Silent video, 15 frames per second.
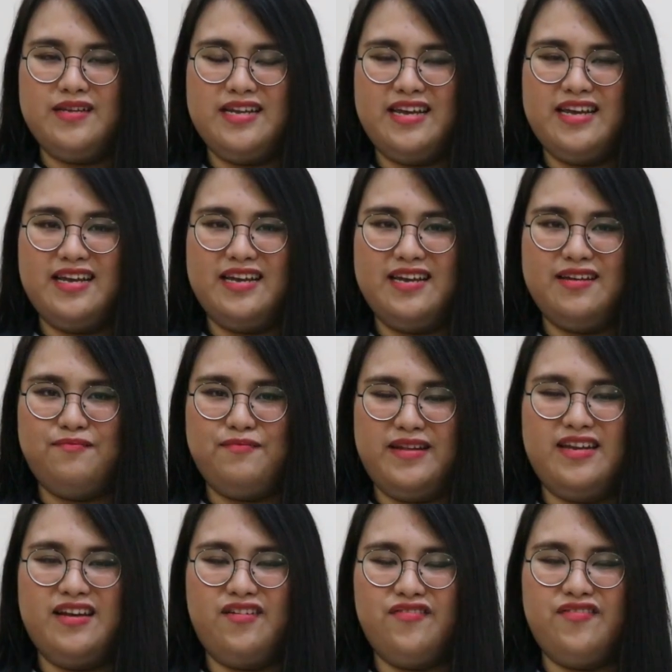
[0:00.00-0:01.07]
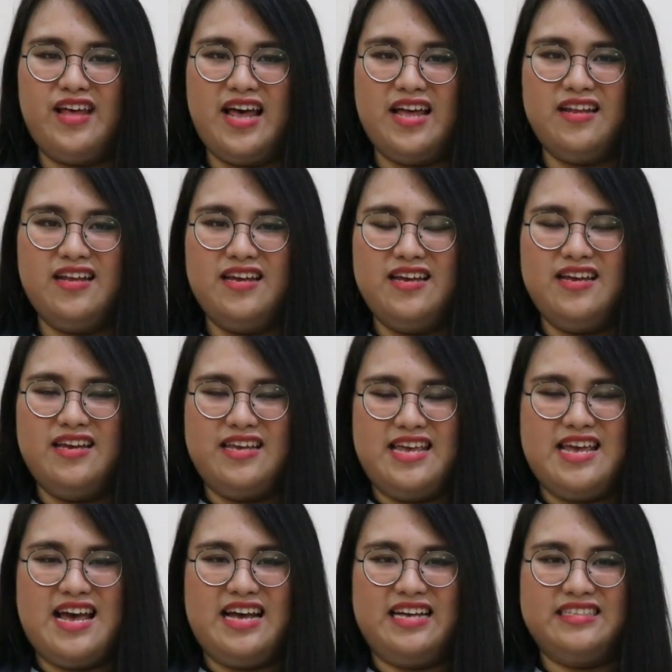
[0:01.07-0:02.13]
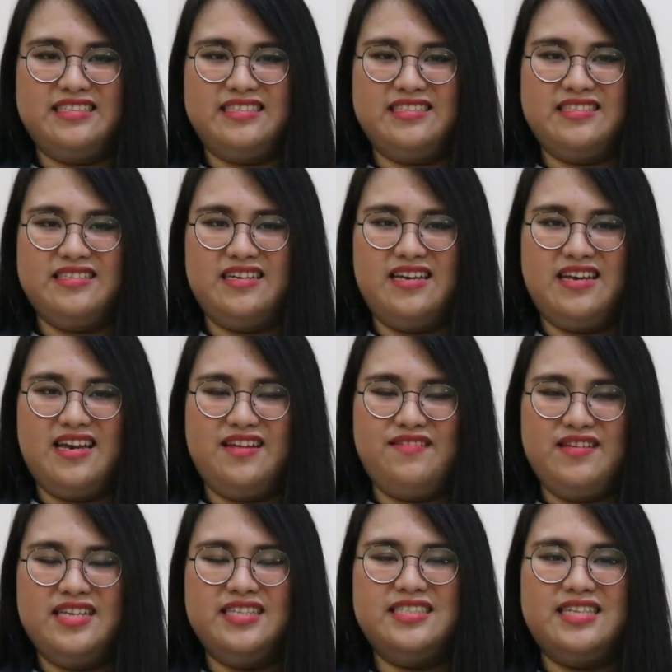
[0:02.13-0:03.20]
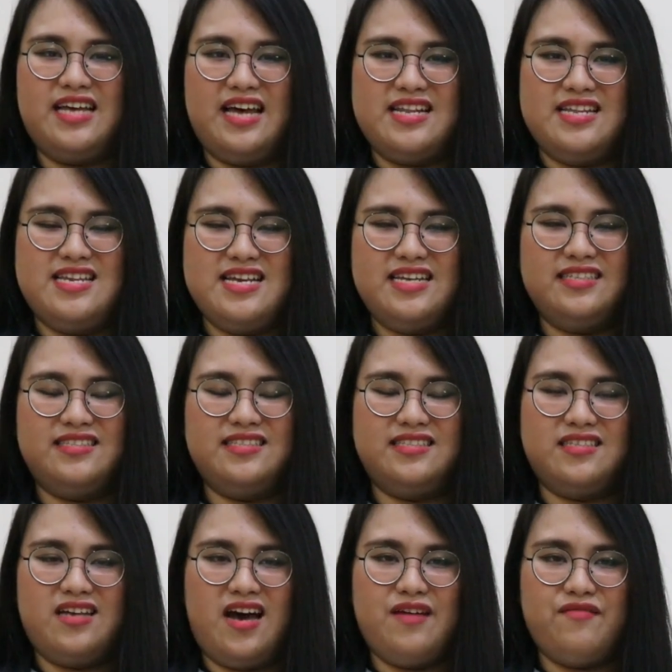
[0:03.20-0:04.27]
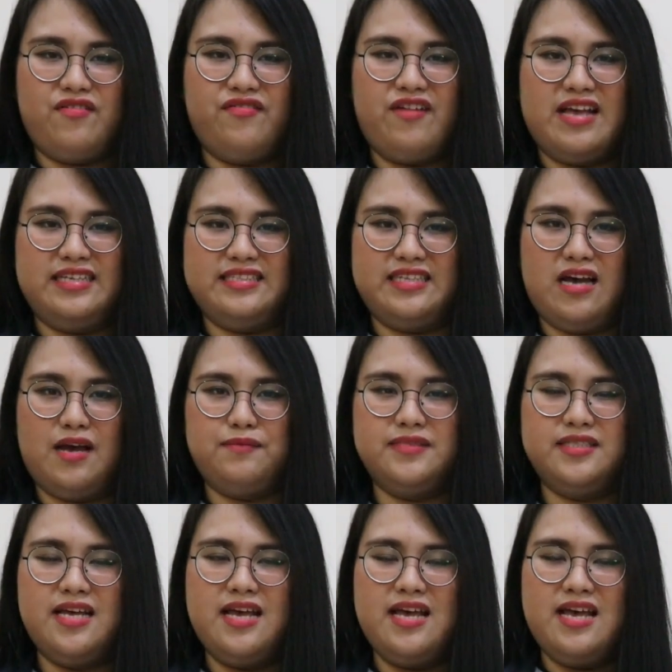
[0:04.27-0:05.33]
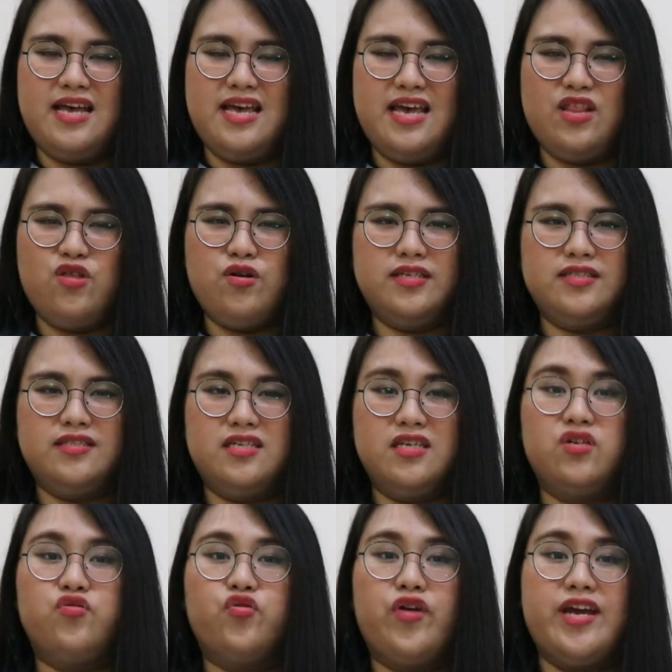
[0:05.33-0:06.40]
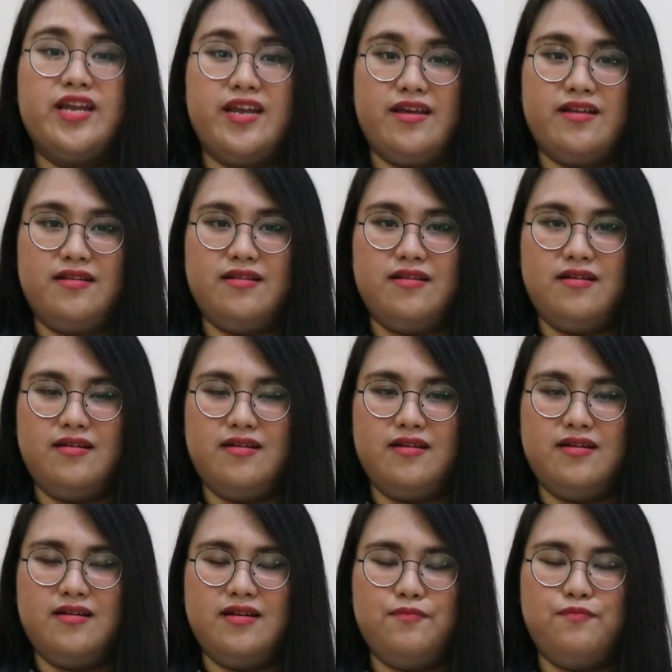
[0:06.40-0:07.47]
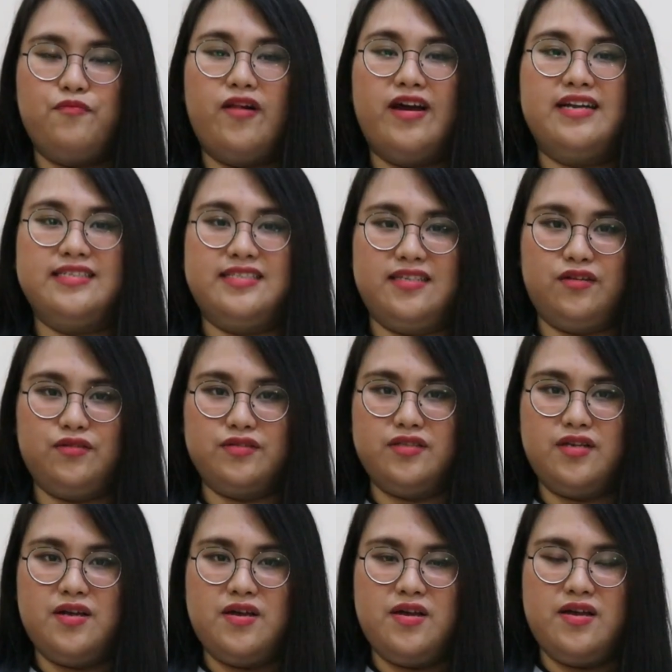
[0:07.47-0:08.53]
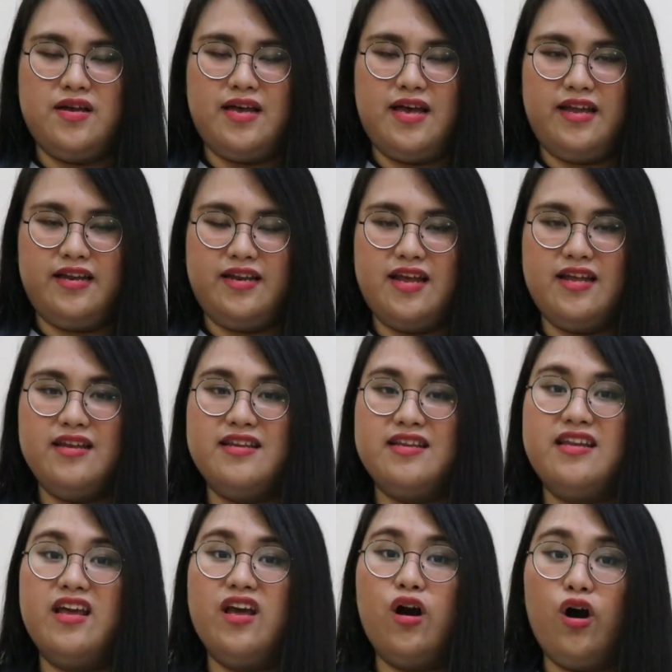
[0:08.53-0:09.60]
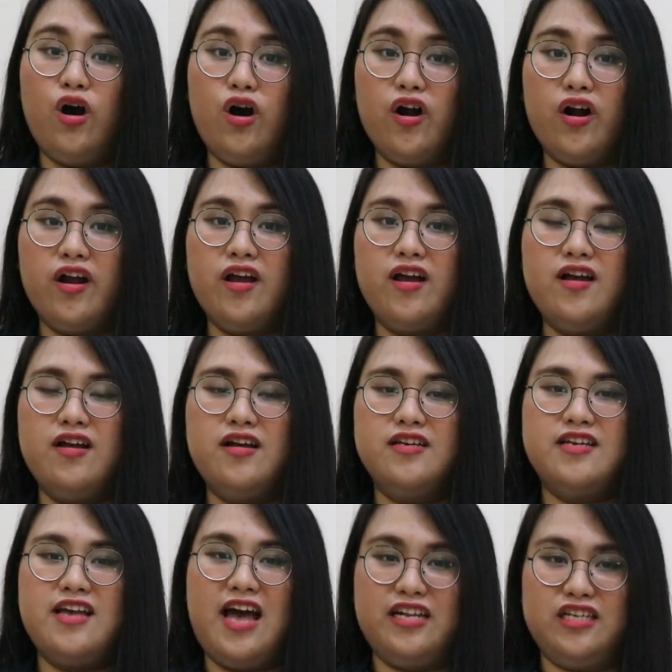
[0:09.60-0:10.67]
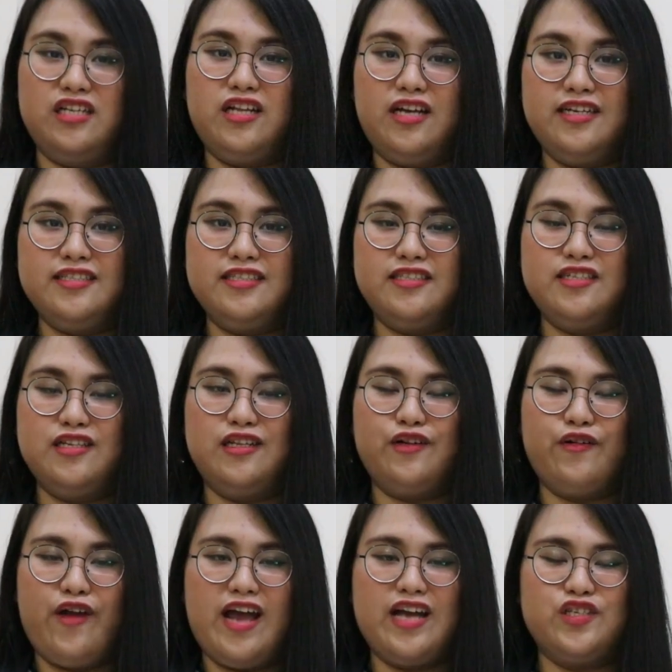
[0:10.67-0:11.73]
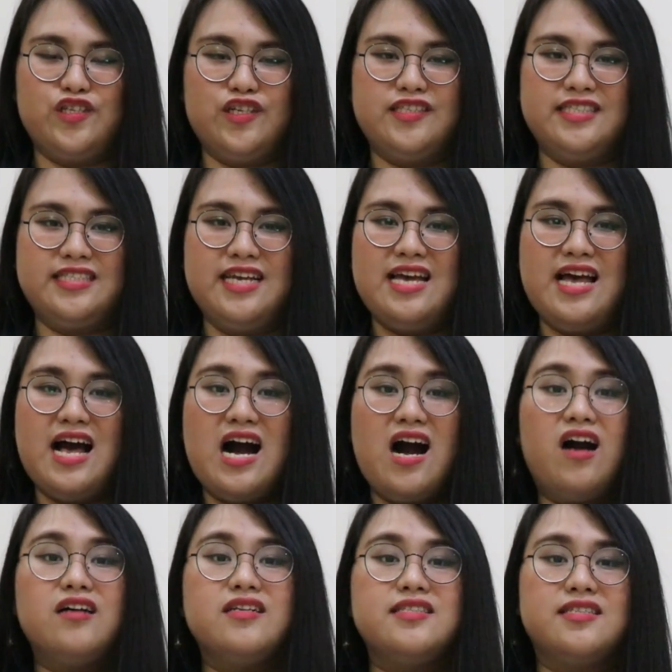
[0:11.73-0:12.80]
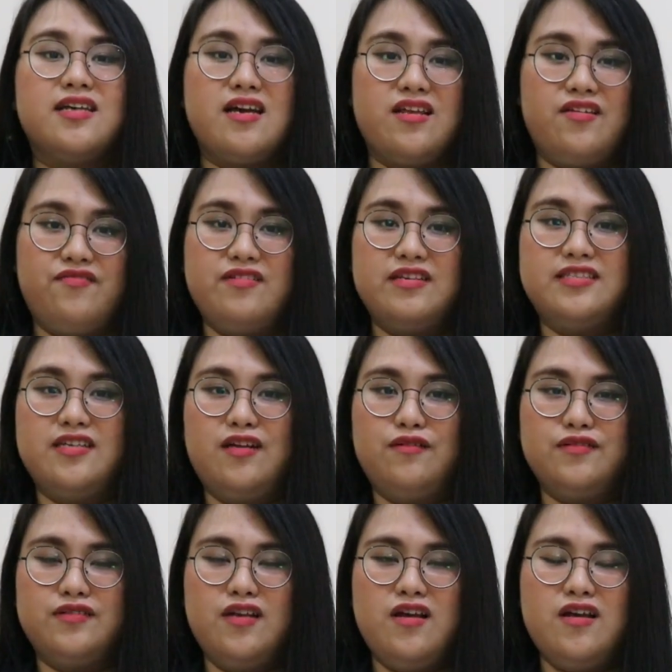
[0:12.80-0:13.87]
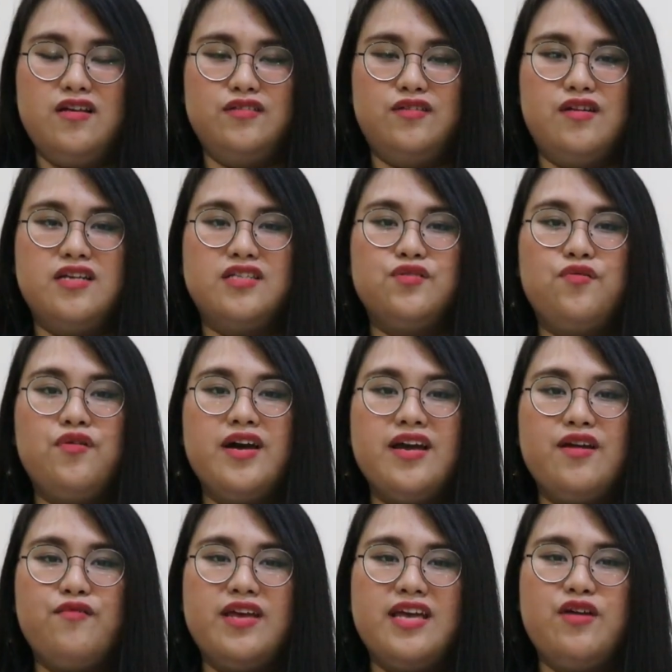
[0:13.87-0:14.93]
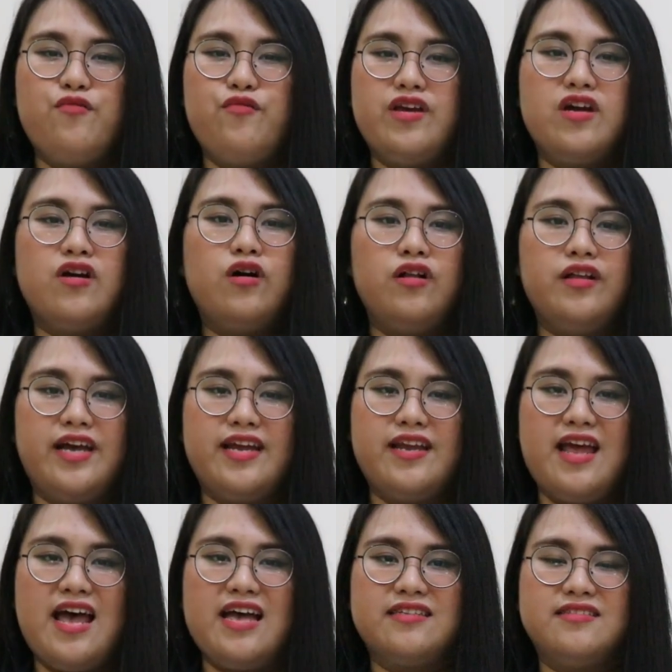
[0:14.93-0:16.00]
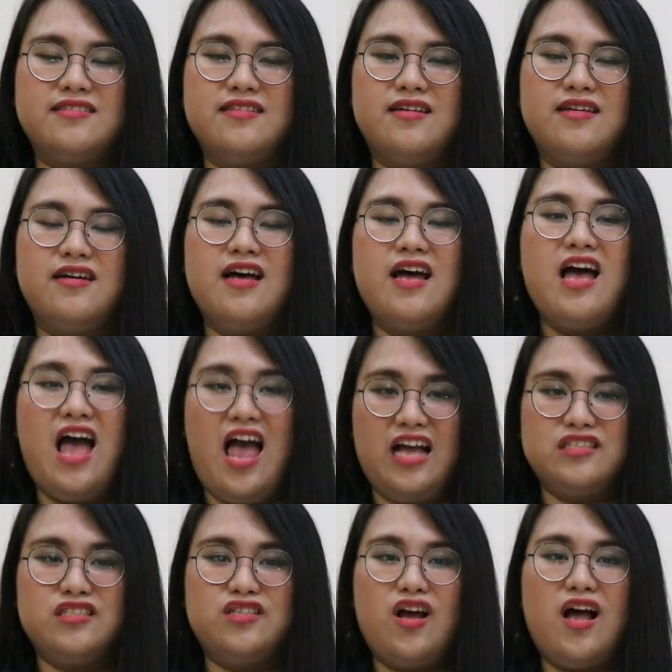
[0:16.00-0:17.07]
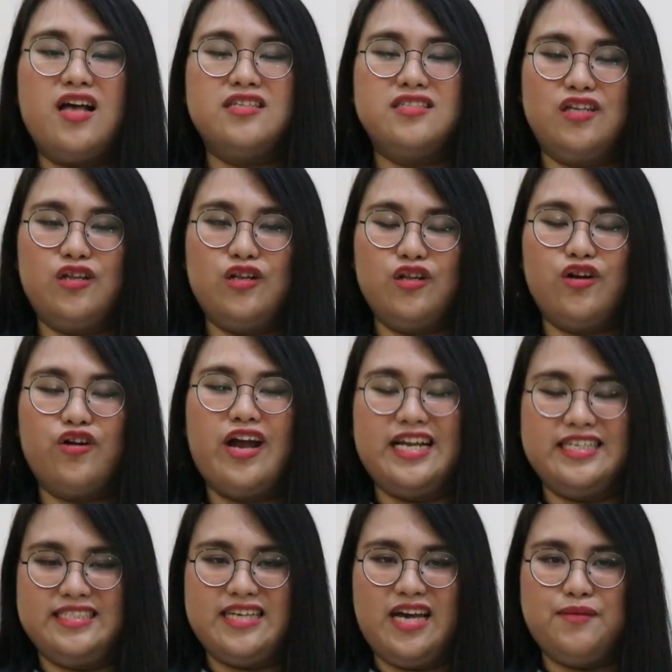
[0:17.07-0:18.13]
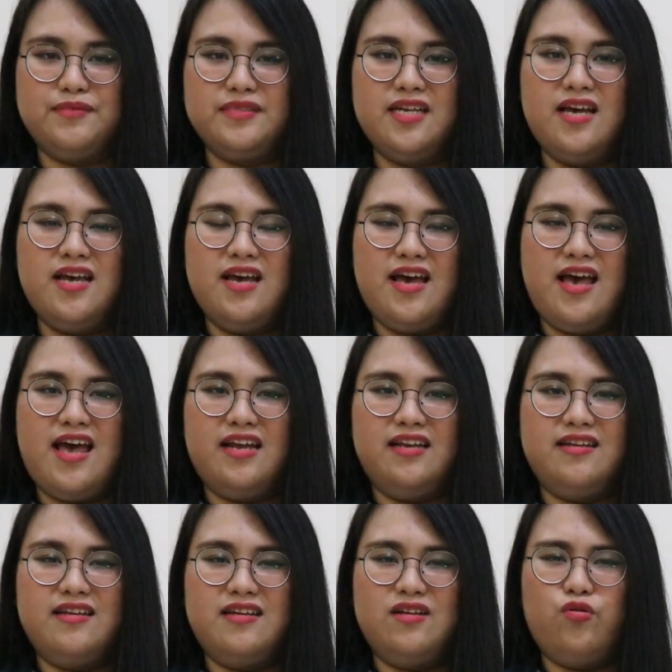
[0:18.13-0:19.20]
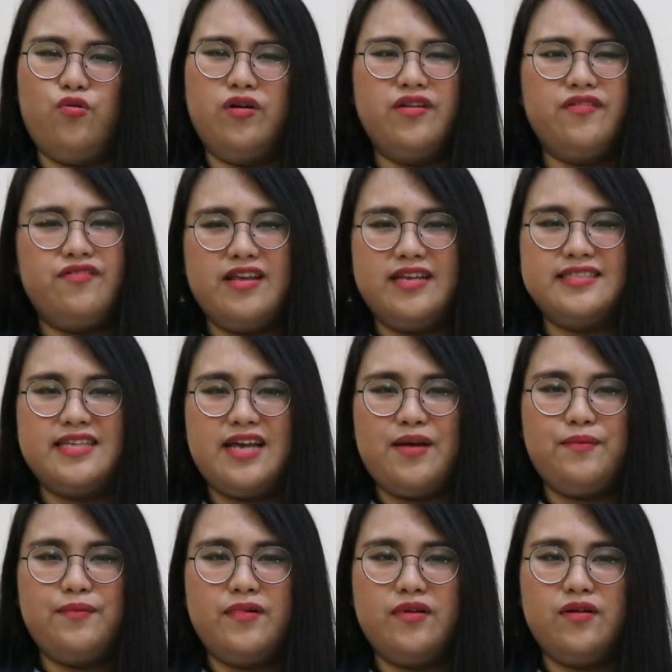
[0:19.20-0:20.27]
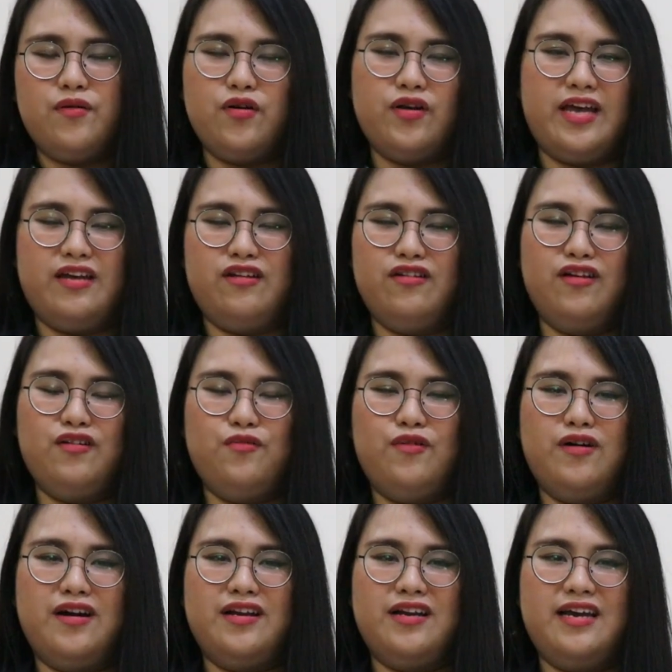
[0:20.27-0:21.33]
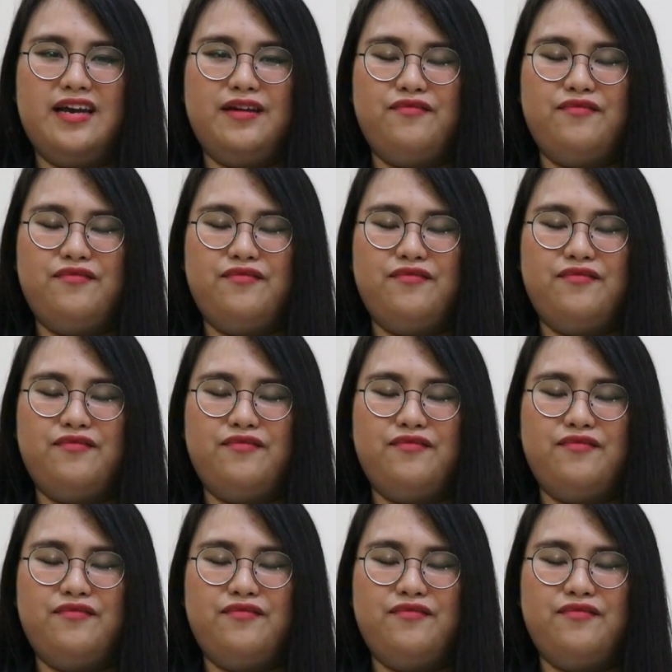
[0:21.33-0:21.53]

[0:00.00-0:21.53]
the meaning of that? Yes, it means that this type of enzymes, it was secreted by the cells, and then they are catalyzed the reactions outside of the cells. So that's why we call it as the extracellular enzymes. And one of the example, okay, not one,